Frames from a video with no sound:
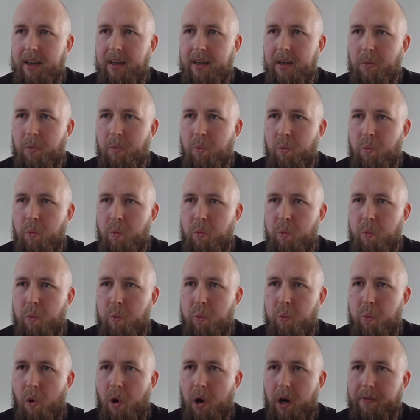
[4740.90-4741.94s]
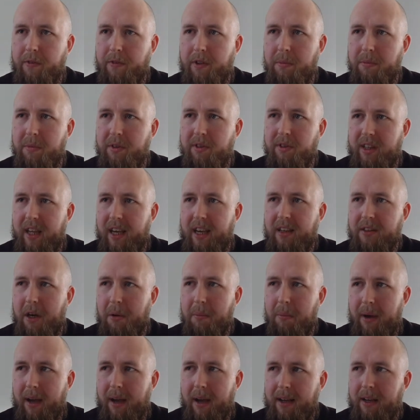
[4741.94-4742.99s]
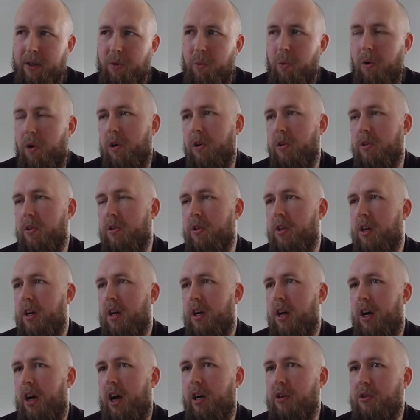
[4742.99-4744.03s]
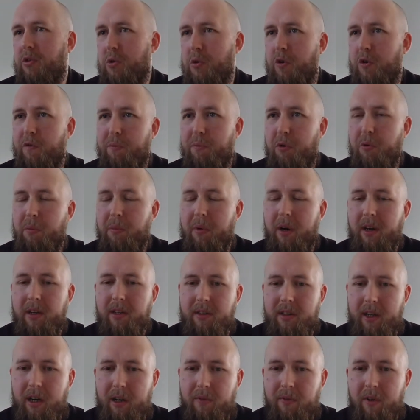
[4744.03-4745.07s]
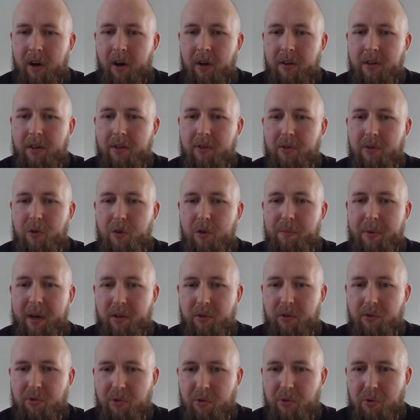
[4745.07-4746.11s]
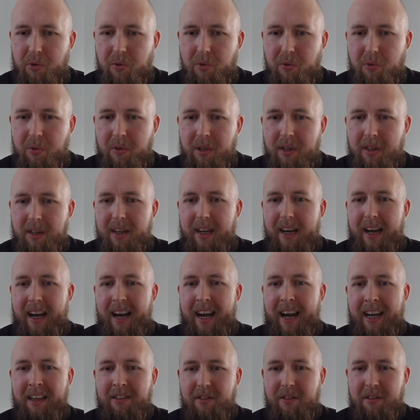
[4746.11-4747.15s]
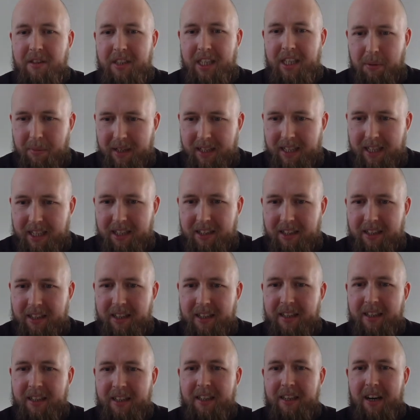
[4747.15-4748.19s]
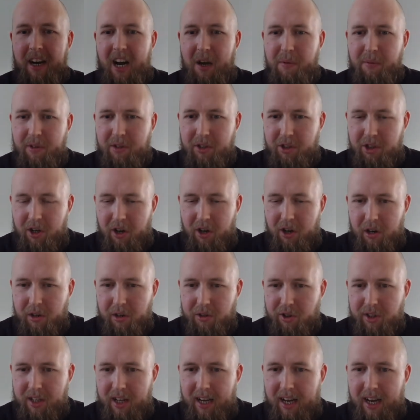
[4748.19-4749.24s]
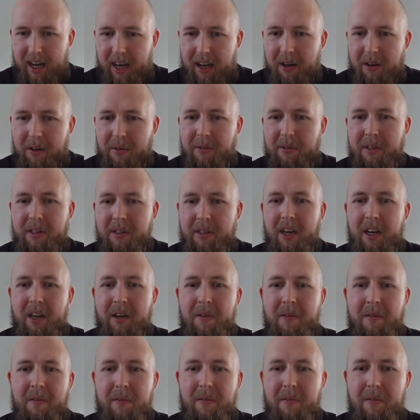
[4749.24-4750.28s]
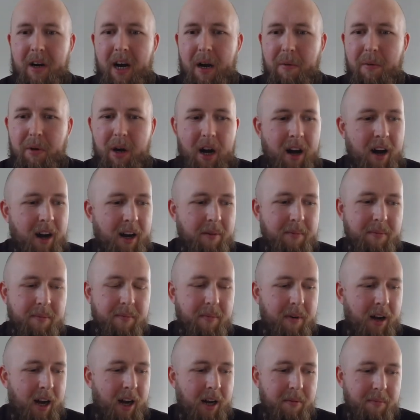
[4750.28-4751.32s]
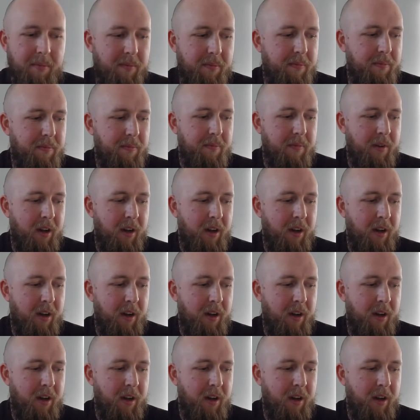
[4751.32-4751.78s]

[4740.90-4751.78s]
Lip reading: one of the mistakes I made was I sort of put myself on this sort of pedestal as a team leader. I'm in charge now. I'm